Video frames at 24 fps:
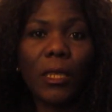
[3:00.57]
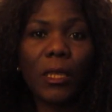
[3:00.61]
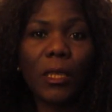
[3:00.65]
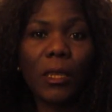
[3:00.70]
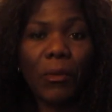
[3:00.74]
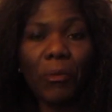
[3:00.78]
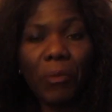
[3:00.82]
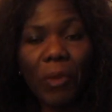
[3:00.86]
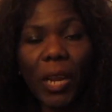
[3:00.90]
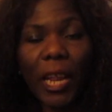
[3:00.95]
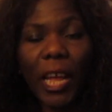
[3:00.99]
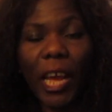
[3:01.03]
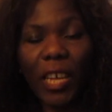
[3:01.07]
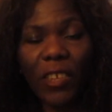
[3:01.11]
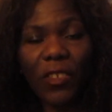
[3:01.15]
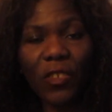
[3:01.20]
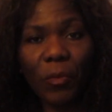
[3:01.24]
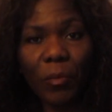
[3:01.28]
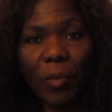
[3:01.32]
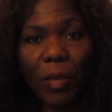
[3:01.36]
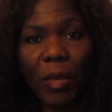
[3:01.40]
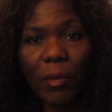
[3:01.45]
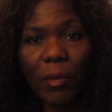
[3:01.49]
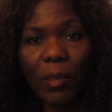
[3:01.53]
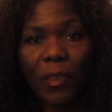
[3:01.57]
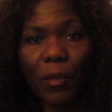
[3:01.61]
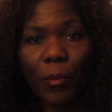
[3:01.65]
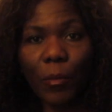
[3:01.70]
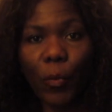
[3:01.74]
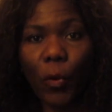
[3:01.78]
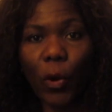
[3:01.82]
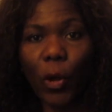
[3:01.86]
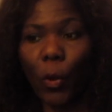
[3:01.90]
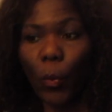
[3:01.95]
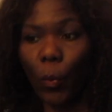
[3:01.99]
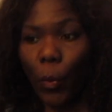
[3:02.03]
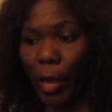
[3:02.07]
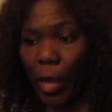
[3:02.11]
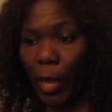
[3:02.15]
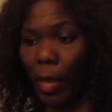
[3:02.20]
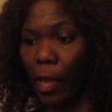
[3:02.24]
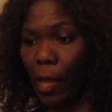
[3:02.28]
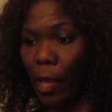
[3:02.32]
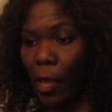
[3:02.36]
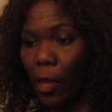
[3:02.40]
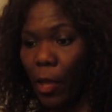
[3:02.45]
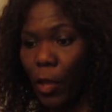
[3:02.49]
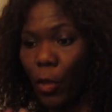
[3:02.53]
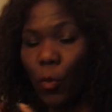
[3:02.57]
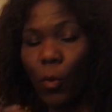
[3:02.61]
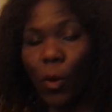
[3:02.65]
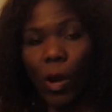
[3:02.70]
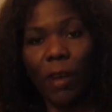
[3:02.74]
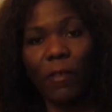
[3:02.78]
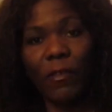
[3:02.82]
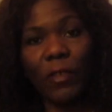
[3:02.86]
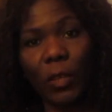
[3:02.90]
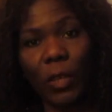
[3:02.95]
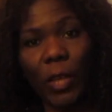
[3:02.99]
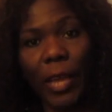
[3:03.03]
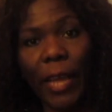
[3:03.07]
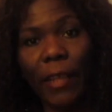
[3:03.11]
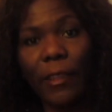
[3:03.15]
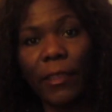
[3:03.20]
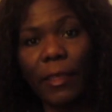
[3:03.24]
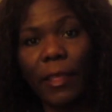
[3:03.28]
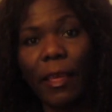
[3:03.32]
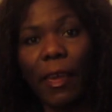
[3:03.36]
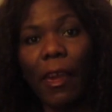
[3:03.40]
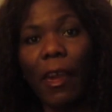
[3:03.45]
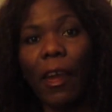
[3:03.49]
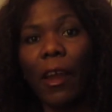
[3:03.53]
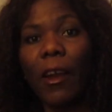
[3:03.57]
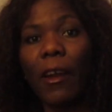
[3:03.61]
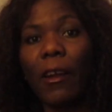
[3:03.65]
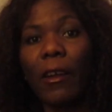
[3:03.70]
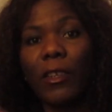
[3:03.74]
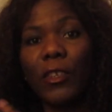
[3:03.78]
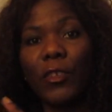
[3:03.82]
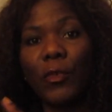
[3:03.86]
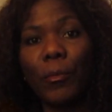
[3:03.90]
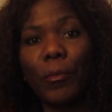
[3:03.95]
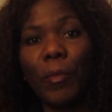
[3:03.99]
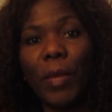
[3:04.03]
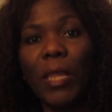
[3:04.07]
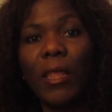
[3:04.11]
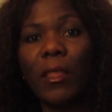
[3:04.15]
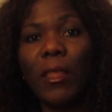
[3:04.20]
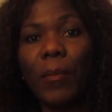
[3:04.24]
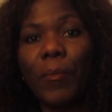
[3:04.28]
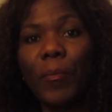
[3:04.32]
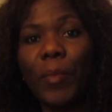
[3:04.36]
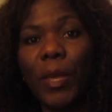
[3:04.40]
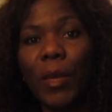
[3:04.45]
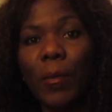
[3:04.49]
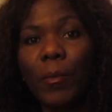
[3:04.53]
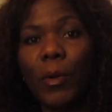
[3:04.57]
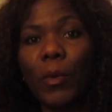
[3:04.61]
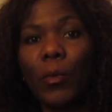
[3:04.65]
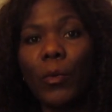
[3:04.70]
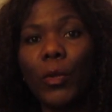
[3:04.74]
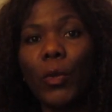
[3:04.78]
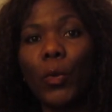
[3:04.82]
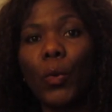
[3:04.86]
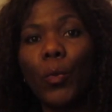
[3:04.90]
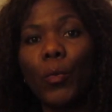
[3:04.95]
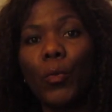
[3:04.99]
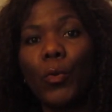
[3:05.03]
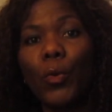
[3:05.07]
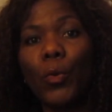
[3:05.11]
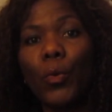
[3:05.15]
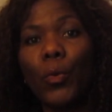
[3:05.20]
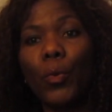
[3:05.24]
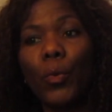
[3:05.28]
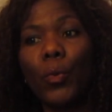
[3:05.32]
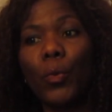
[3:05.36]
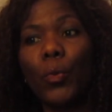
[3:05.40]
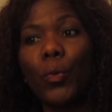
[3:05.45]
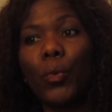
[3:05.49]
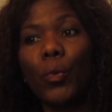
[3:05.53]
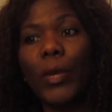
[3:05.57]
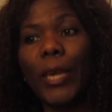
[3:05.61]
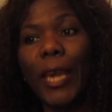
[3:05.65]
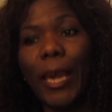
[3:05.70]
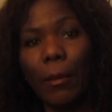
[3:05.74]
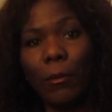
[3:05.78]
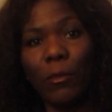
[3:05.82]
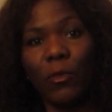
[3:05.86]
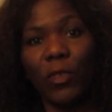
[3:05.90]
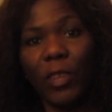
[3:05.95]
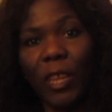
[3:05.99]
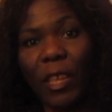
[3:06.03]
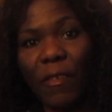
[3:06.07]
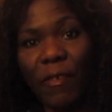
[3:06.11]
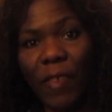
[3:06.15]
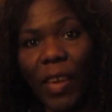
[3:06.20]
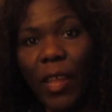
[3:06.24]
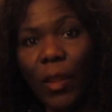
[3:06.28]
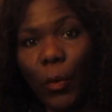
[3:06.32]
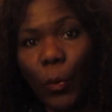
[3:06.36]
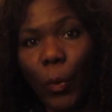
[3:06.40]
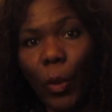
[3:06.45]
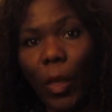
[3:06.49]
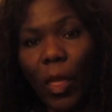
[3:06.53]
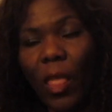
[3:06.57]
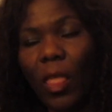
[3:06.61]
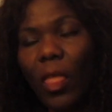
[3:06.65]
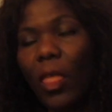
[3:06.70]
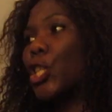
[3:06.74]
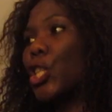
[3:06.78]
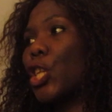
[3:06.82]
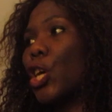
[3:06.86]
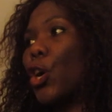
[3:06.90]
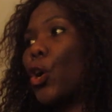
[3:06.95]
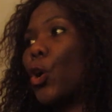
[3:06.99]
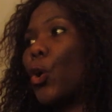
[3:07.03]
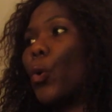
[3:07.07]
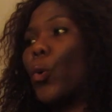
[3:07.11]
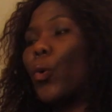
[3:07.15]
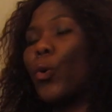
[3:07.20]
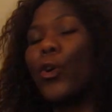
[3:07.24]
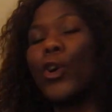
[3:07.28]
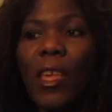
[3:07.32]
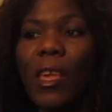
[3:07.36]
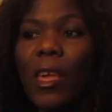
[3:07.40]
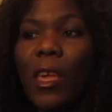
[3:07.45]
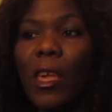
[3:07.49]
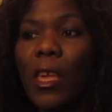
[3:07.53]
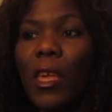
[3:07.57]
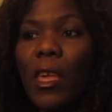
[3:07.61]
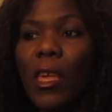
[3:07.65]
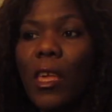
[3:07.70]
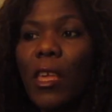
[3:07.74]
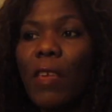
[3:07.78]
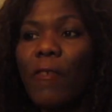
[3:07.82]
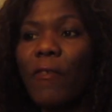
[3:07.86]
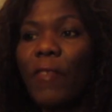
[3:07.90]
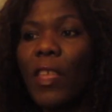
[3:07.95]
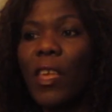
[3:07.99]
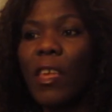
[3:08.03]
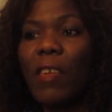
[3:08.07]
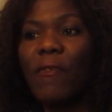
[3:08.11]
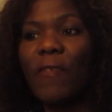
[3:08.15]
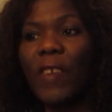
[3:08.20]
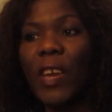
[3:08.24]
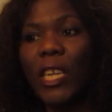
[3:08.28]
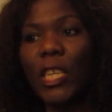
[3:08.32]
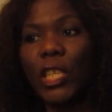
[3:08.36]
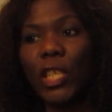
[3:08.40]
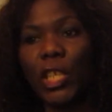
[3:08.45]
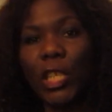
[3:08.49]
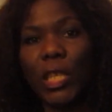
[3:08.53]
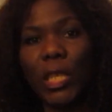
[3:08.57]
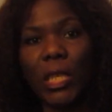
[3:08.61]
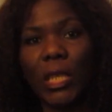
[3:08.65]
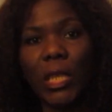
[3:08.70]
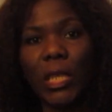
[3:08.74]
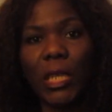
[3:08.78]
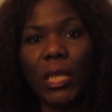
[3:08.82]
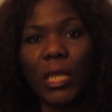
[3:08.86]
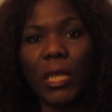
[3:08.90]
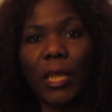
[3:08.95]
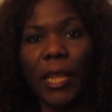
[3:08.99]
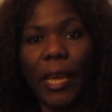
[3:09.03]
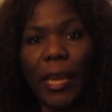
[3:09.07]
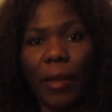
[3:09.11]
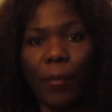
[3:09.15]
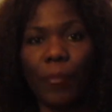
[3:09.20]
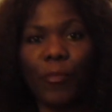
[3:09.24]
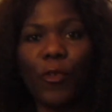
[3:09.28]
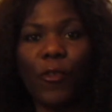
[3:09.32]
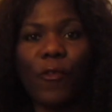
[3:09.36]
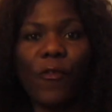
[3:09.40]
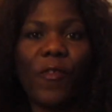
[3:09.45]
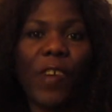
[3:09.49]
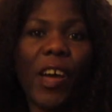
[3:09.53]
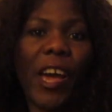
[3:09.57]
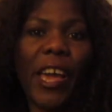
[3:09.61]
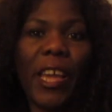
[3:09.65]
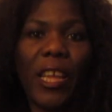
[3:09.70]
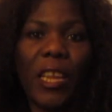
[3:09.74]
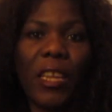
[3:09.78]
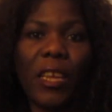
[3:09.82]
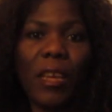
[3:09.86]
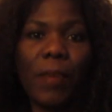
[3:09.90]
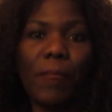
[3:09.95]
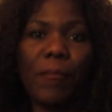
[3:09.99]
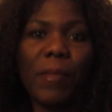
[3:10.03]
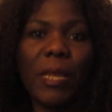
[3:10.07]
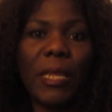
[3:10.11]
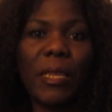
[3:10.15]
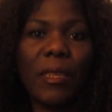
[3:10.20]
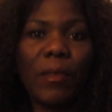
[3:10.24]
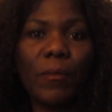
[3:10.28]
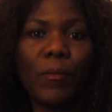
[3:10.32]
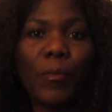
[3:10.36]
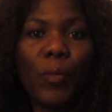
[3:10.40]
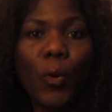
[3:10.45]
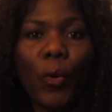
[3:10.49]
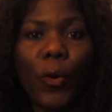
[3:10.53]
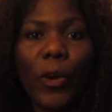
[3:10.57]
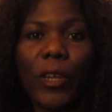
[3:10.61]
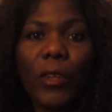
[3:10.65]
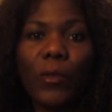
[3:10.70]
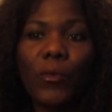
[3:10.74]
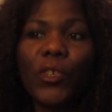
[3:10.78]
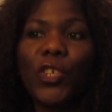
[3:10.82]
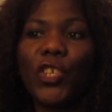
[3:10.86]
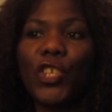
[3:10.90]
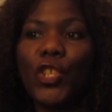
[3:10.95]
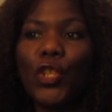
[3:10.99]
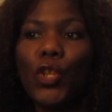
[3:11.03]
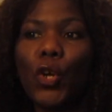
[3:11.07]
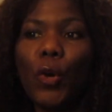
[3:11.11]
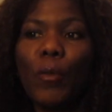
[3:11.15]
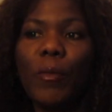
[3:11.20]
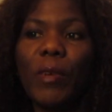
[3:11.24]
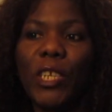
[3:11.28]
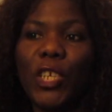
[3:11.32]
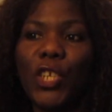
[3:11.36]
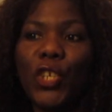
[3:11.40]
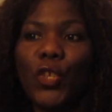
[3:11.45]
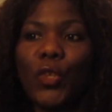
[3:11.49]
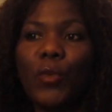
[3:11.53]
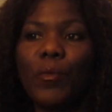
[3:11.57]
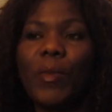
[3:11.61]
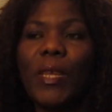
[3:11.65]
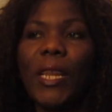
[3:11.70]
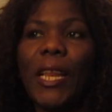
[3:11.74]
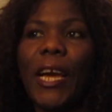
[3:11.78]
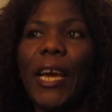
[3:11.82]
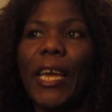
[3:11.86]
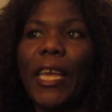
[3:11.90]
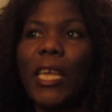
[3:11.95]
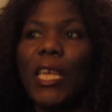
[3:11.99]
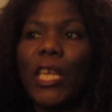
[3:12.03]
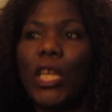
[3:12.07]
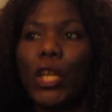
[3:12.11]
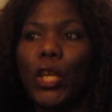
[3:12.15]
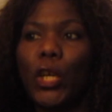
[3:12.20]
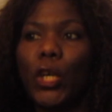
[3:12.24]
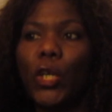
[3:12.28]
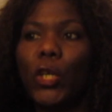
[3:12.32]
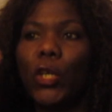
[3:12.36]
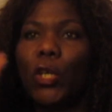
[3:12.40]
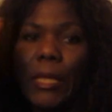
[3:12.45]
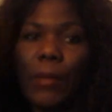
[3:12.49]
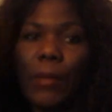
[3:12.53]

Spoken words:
There really has to meeting point where you have to get there to meet the people with whom you came to the event with. So if the event doesn't like provide a meeting point, which normally should be like, you know,